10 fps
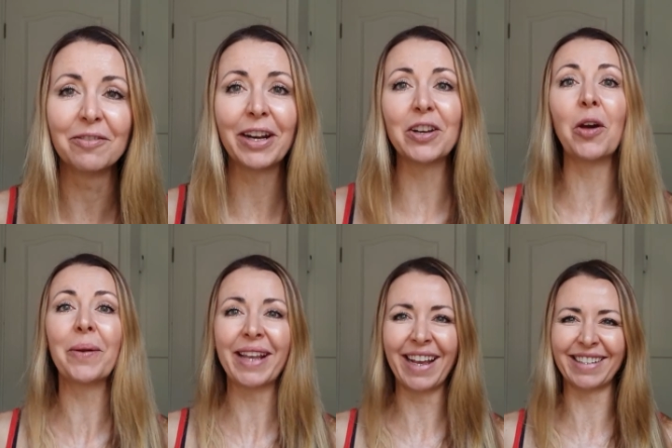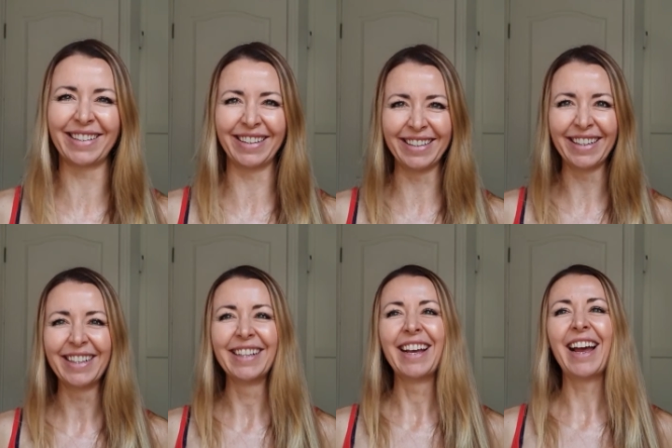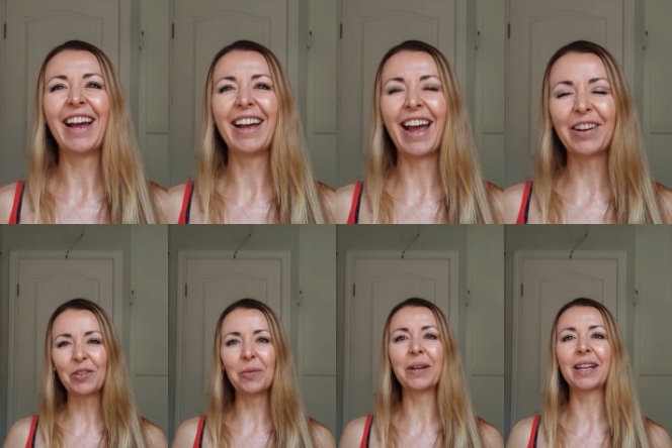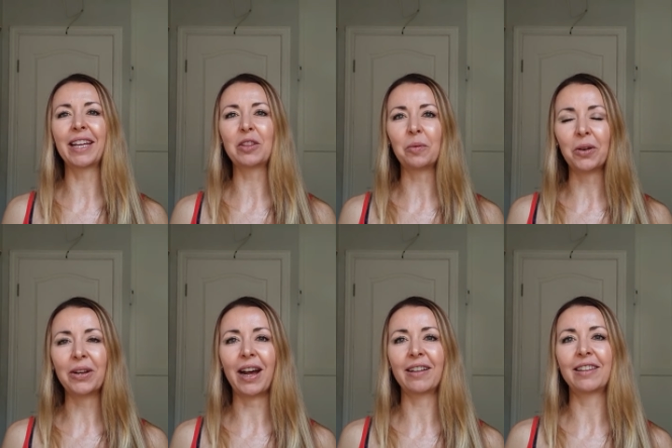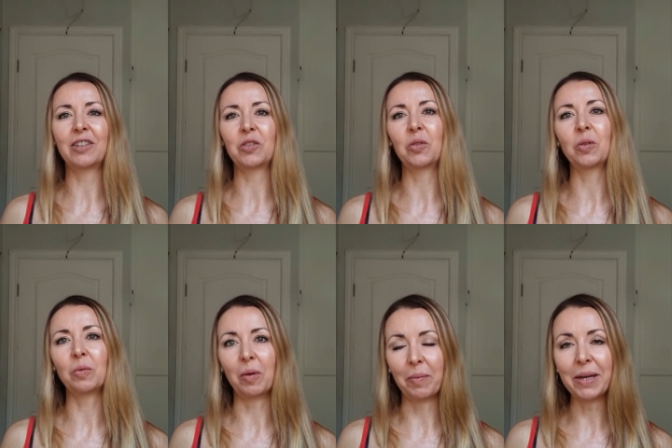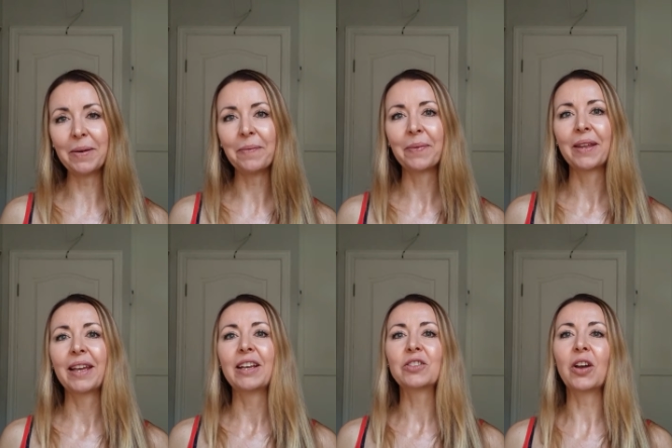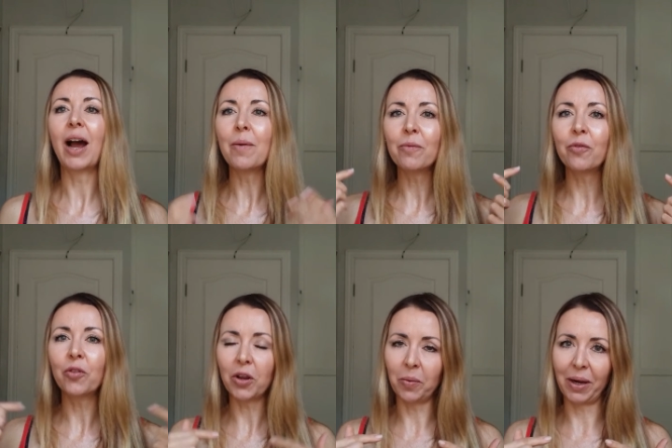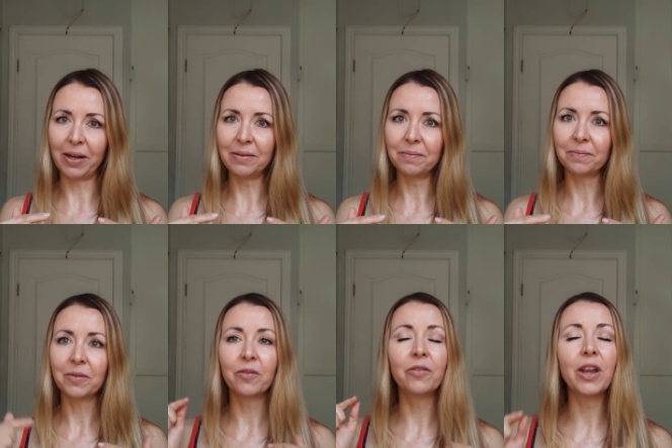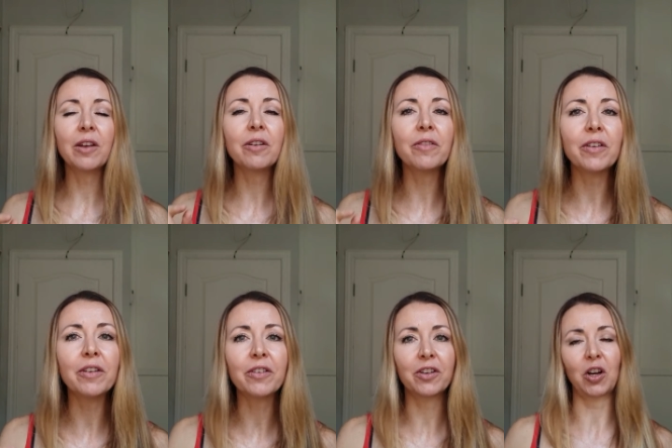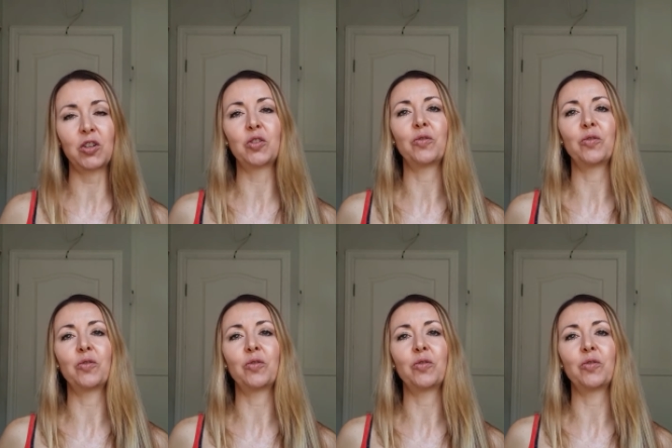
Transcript: retinoic acid. Uh, I do want to get the word out there to all the women. So I'm 41, very, very close to